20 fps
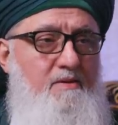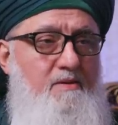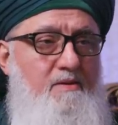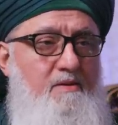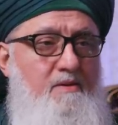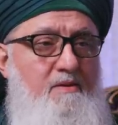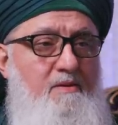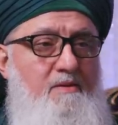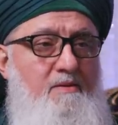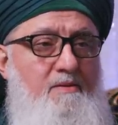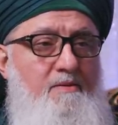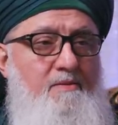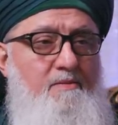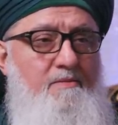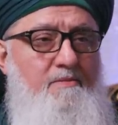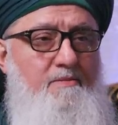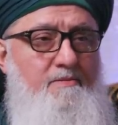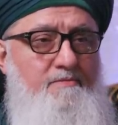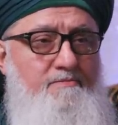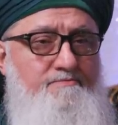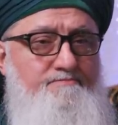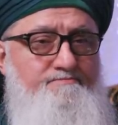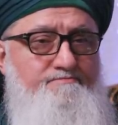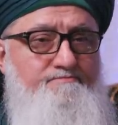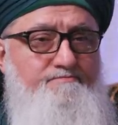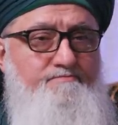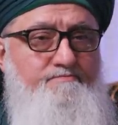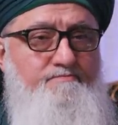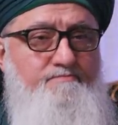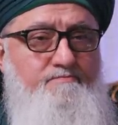
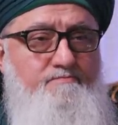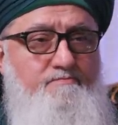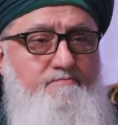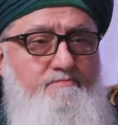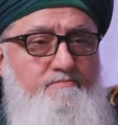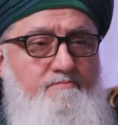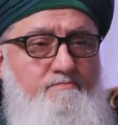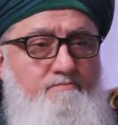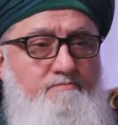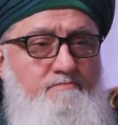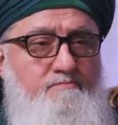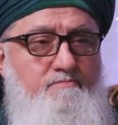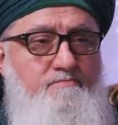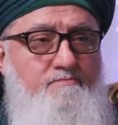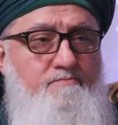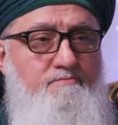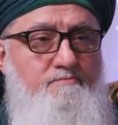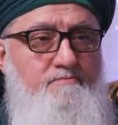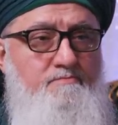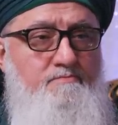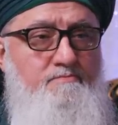(silence)